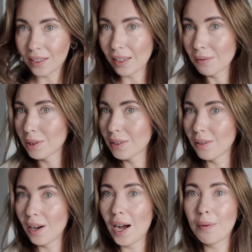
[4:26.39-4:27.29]
And I'm
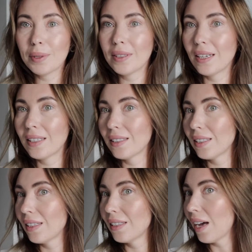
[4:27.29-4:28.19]
so happy
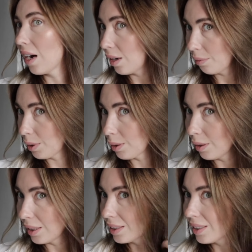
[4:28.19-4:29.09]
that now I'm not
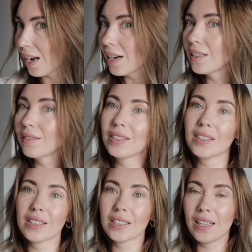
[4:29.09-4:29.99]
gonna struggle with
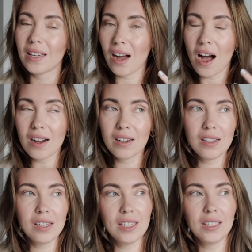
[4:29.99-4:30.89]
this like
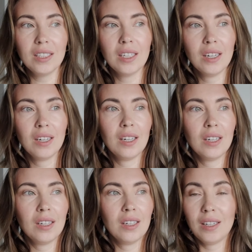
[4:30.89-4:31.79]
ugly
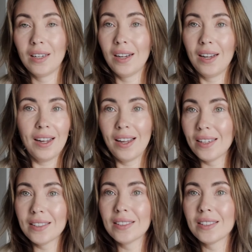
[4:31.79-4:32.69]

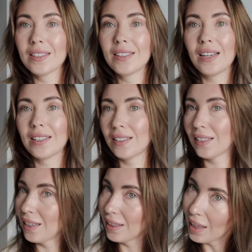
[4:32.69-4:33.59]
ends, that
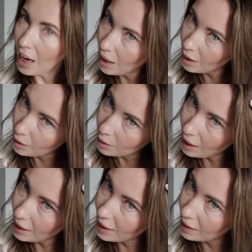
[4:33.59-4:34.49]
now
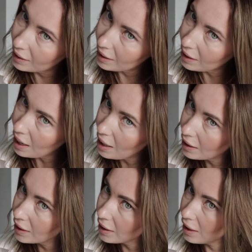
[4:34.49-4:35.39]
I can
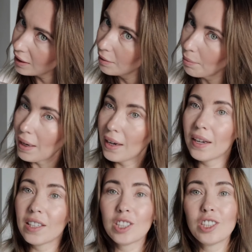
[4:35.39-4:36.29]
relax, let my
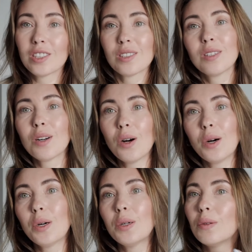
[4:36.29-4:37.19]
hair just
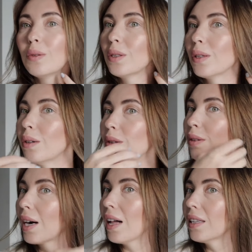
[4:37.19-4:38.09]
grow, you know,
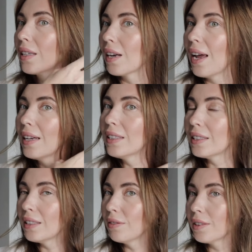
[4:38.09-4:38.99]
color
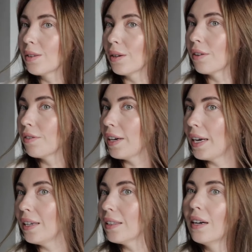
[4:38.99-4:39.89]
ends if it's gonna
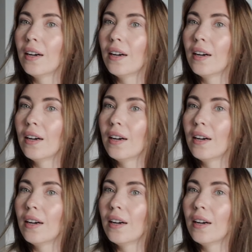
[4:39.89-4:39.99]
fade.